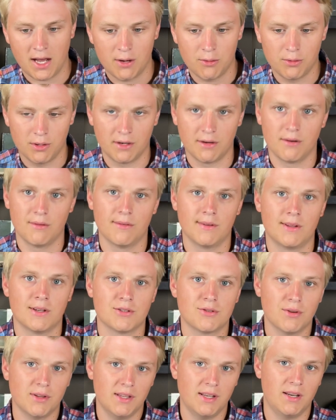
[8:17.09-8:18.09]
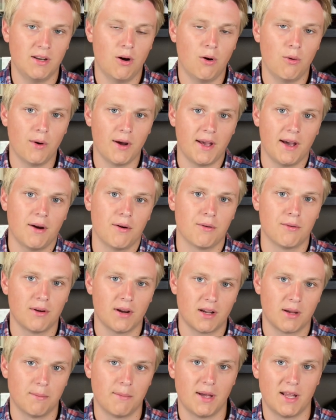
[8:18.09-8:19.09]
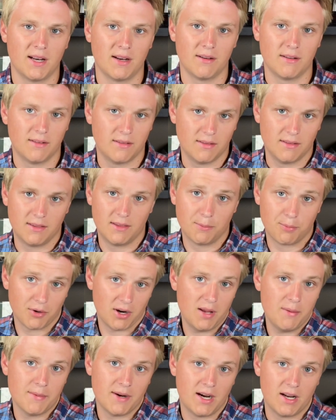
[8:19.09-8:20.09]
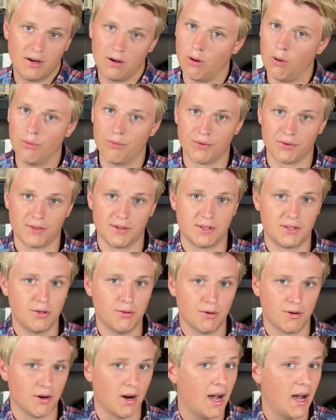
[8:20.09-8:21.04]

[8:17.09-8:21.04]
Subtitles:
wouldn't, there's really no way I would recommend the Bremont over the Tudor.